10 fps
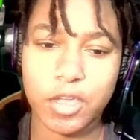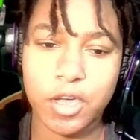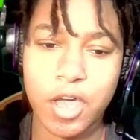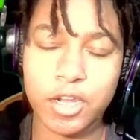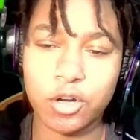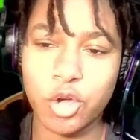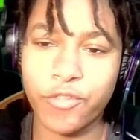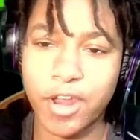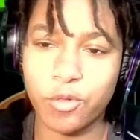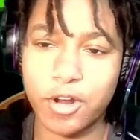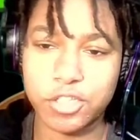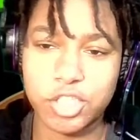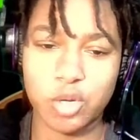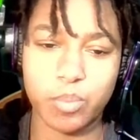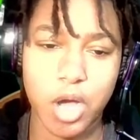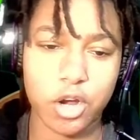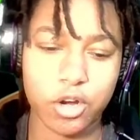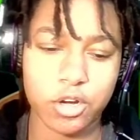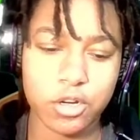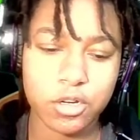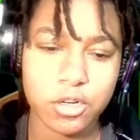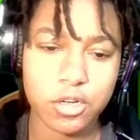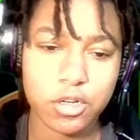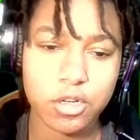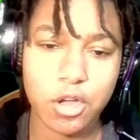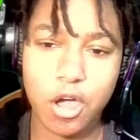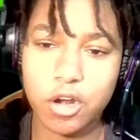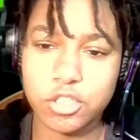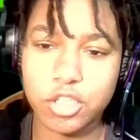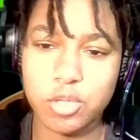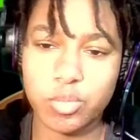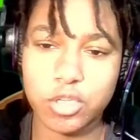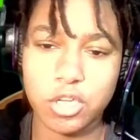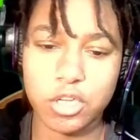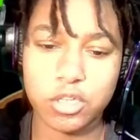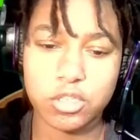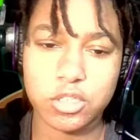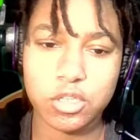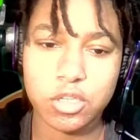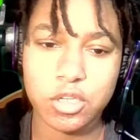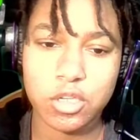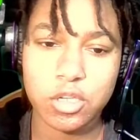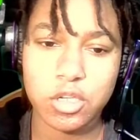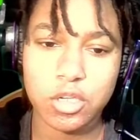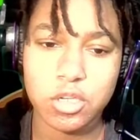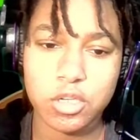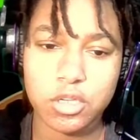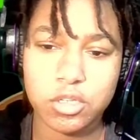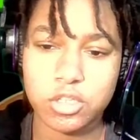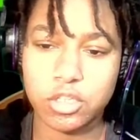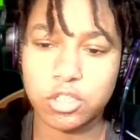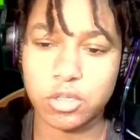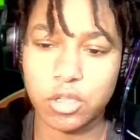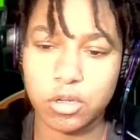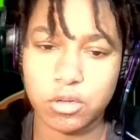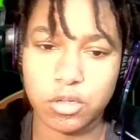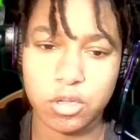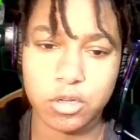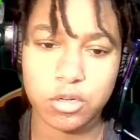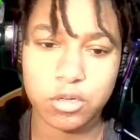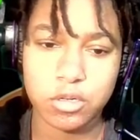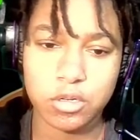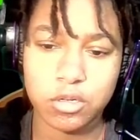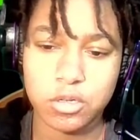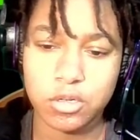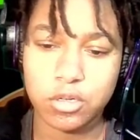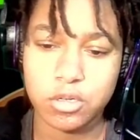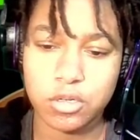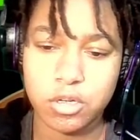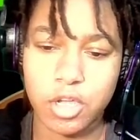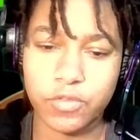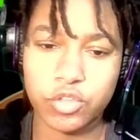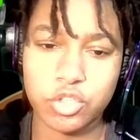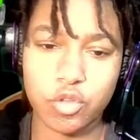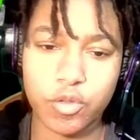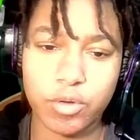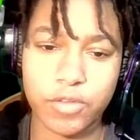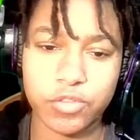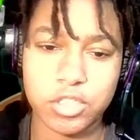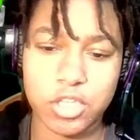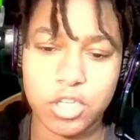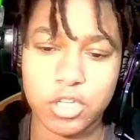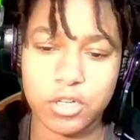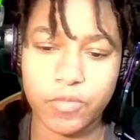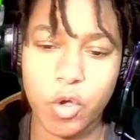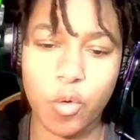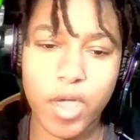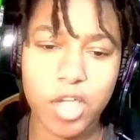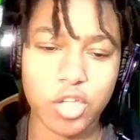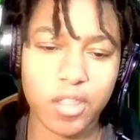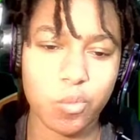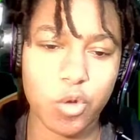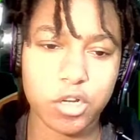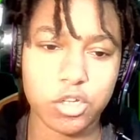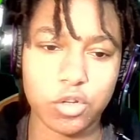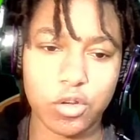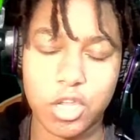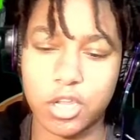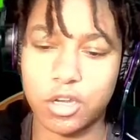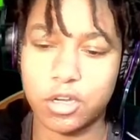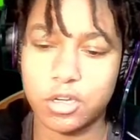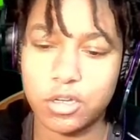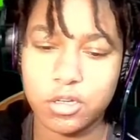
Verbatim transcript: I don't know if anyone else is here but her. Honestly, because she's still there, okay. Uh, she's the only one I've seen. Oh, wait, I saw that one dude in...